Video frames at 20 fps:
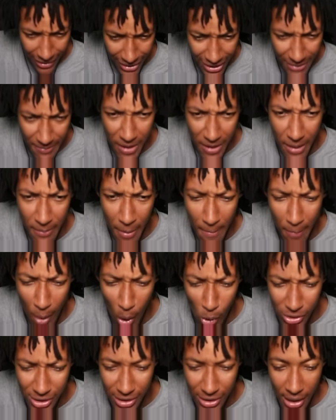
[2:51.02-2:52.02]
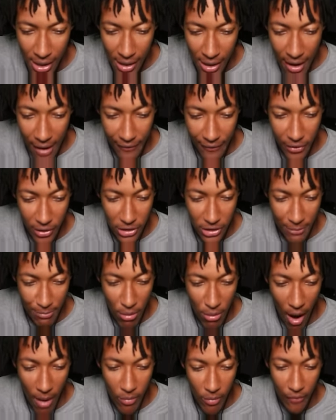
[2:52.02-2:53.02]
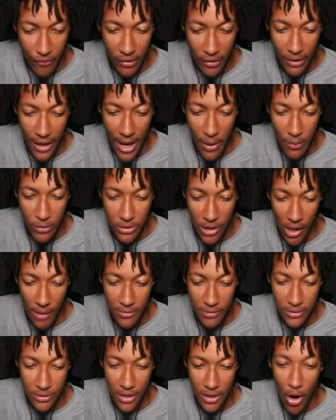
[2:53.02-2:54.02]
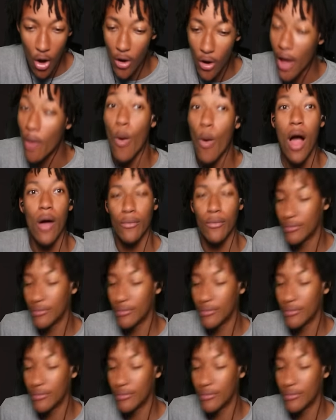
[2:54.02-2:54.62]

Pick up a potion? If there's a problem with the language options. Yeah, oh yeah, wow.